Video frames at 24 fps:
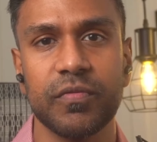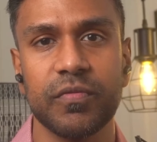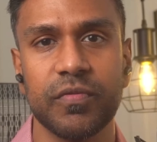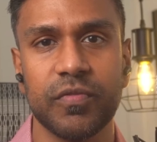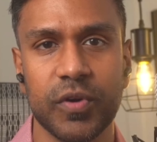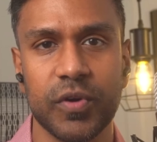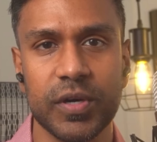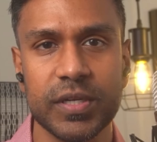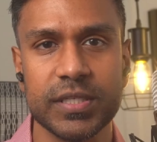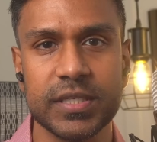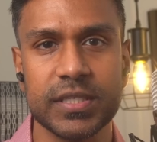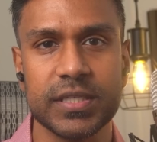
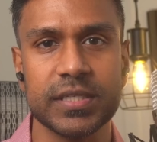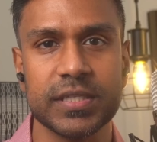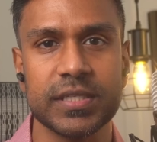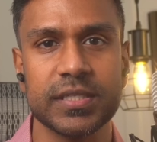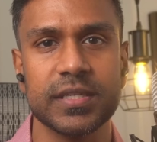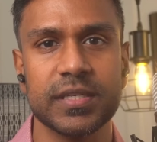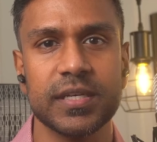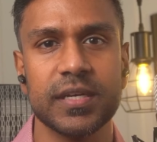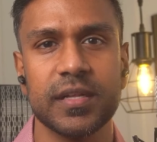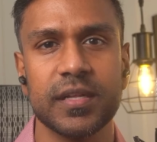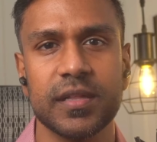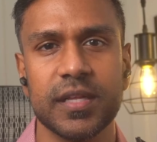For instance,
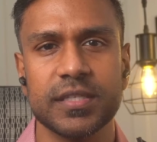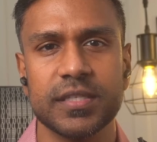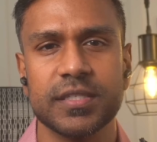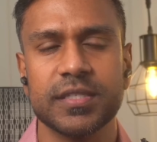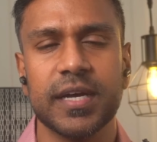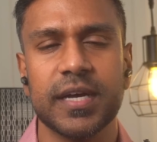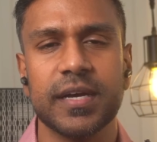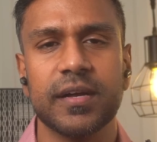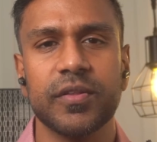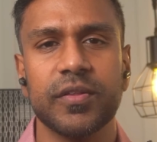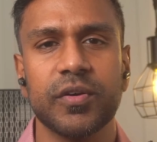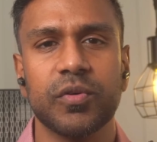let's
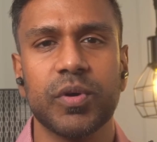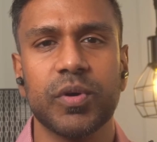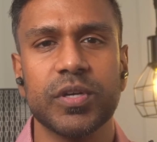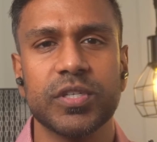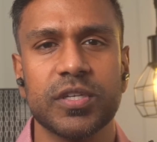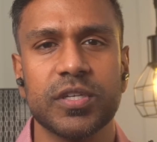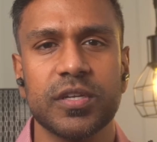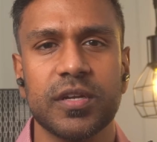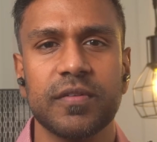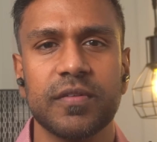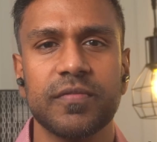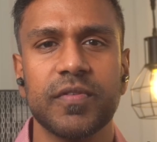tackle the
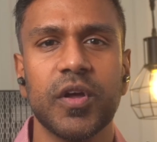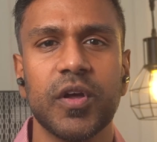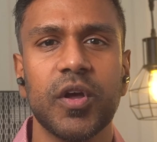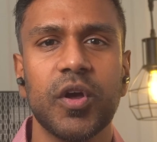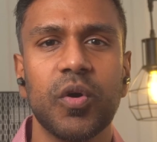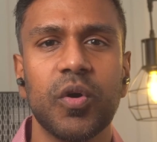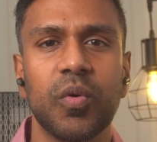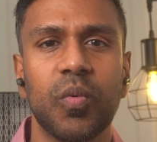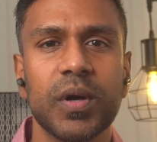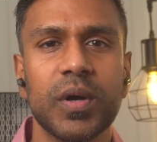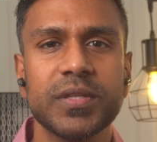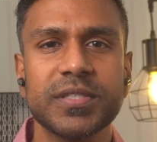question of
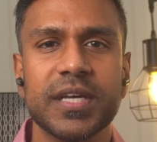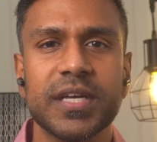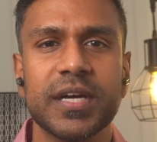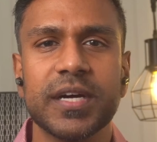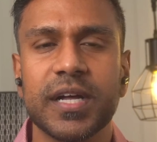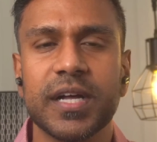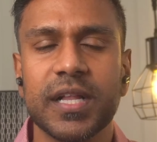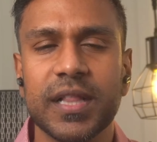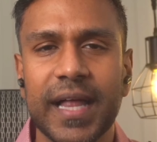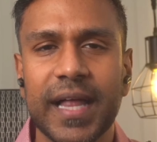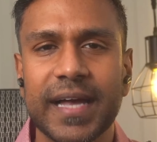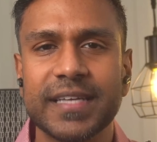what's a
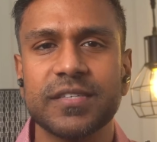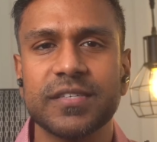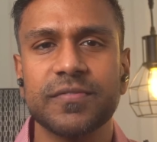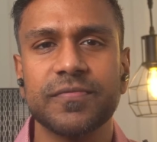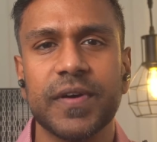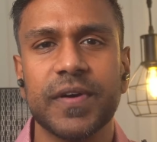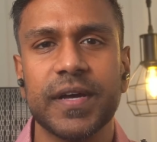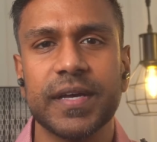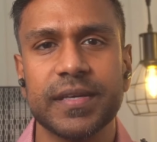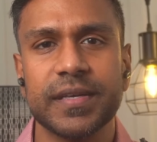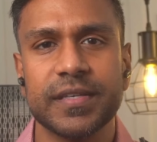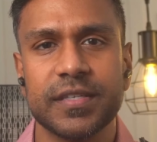
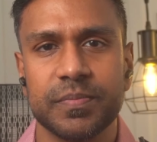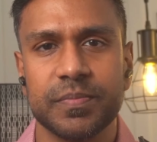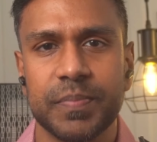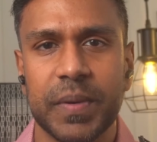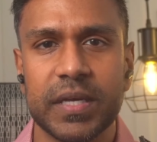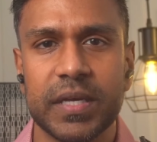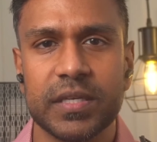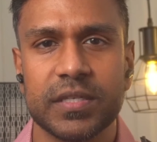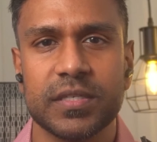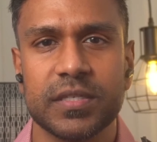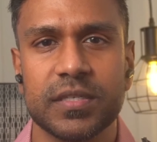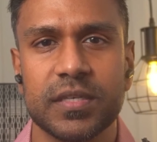classifying
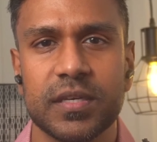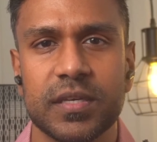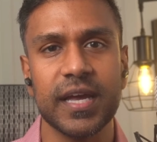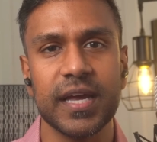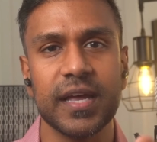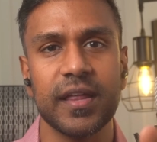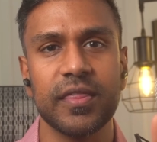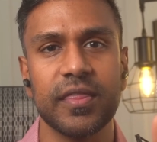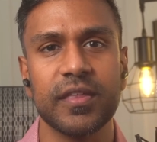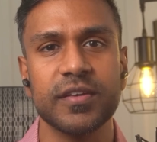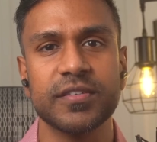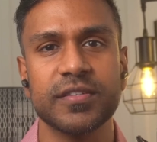space?
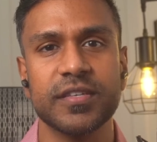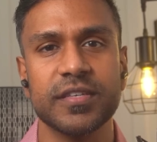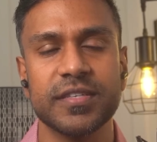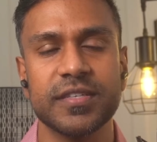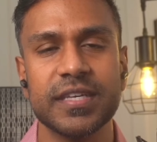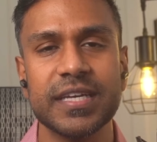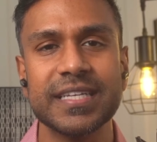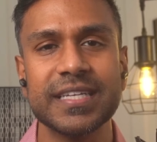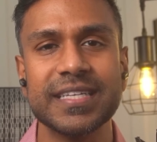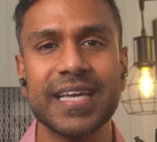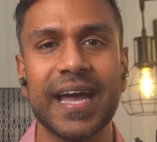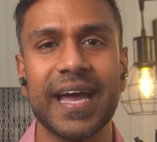The
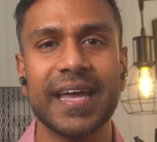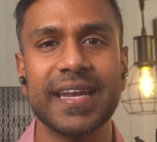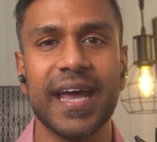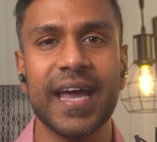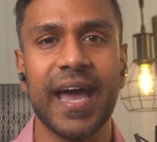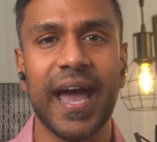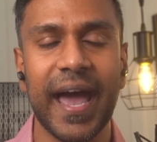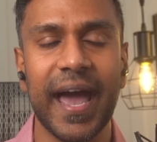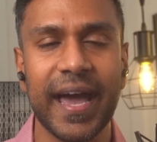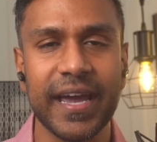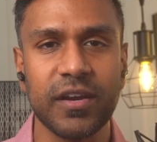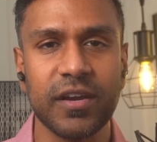succinct and
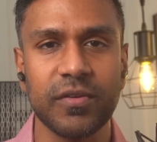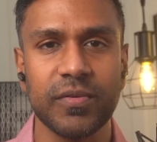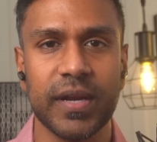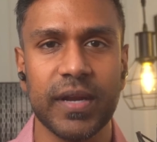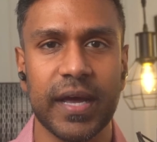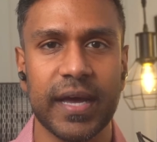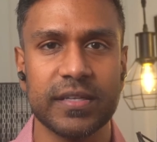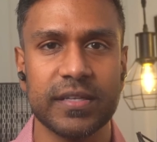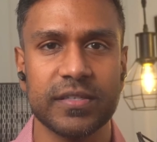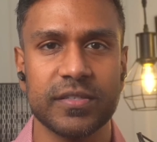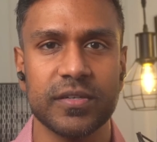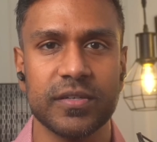accurate
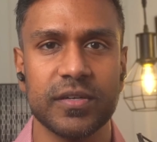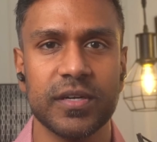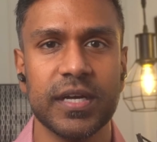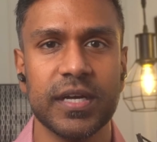answer